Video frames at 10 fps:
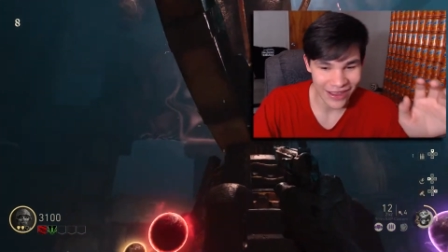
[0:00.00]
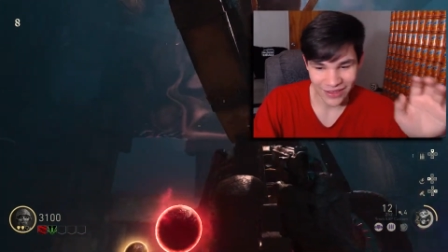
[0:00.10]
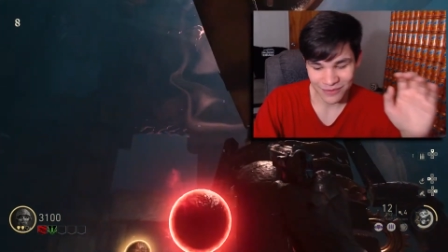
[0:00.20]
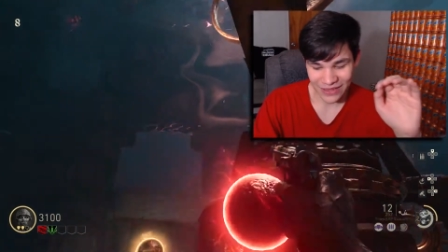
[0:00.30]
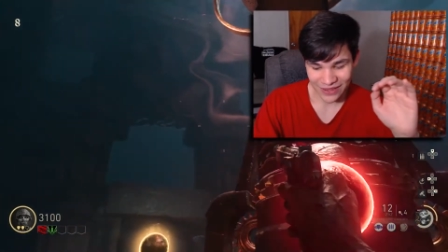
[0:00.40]

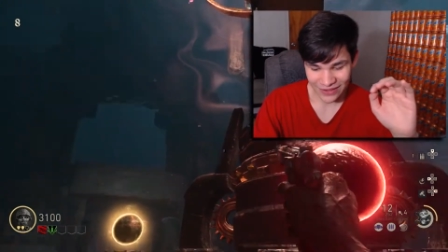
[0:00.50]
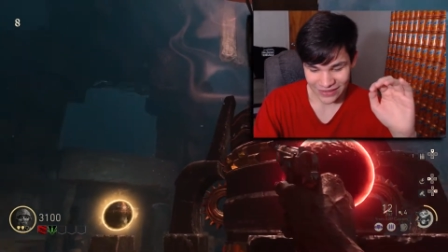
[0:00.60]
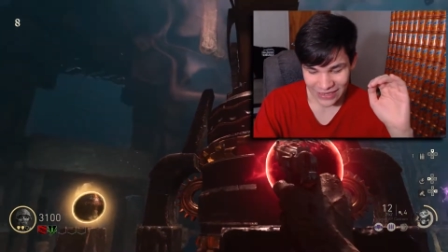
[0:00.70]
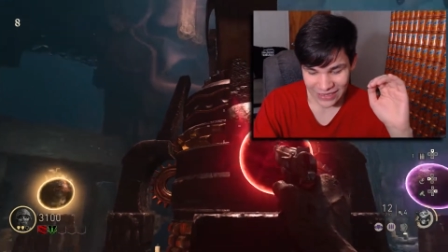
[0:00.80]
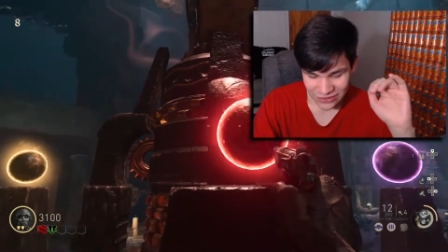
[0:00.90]
egg, because
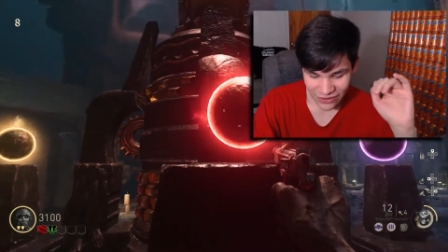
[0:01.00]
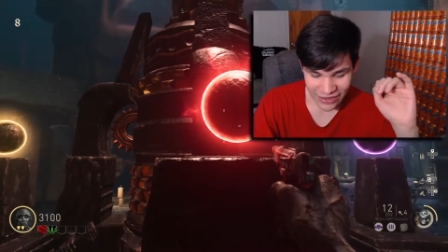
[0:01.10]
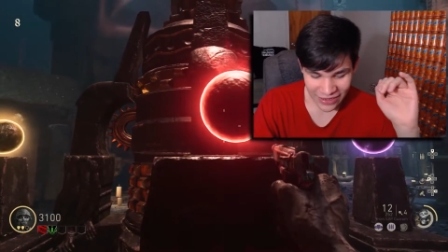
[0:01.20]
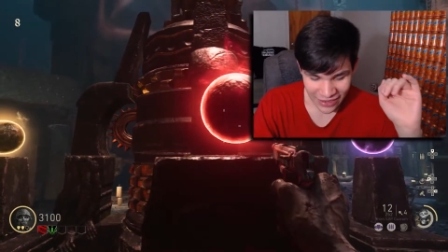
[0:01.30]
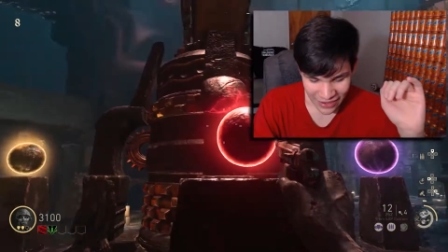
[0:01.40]
the Easter
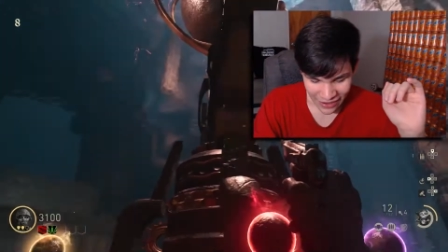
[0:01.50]
egg,